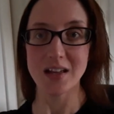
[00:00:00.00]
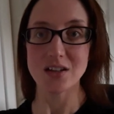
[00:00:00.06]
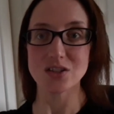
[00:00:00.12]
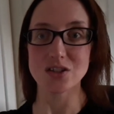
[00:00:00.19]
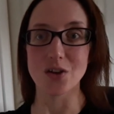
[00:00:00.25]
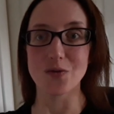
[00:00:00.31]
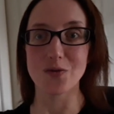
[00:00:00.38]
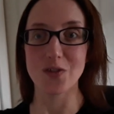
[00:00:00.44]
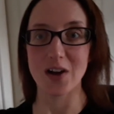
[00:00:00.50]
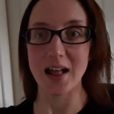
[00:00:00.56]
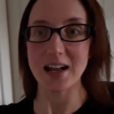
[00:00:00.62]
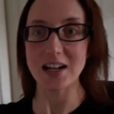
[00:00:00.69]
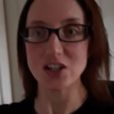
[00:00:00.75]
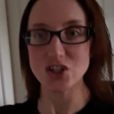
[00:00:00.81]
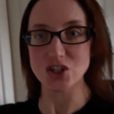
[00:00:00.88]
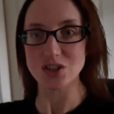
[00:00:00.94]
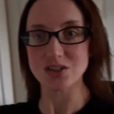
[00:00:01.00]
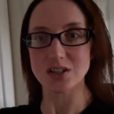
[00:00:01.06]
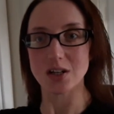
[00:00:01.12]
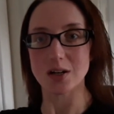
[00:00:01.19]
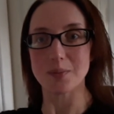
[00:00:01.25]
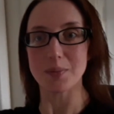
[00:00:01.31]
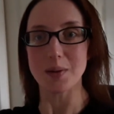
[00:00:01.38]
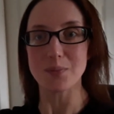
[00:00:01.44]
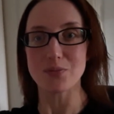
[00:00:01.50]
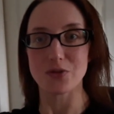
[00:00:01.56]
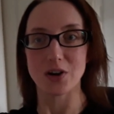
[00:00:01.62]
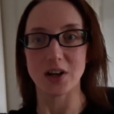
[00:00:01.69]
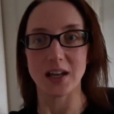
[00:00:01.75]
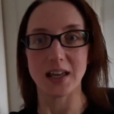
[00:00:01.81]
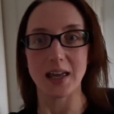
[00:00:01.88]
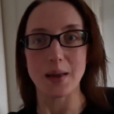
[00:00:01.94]
So flexion is going to be
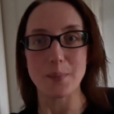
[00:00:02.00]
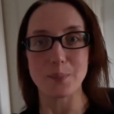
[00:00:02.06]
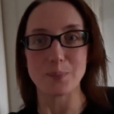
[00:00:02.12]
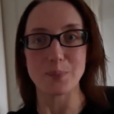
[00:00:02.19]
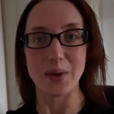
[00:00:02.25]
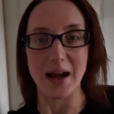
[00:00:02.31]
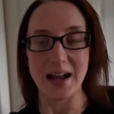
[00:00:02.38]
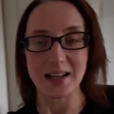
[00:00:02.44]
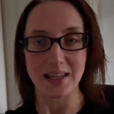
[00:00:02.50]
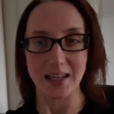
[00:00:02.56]
bringing it back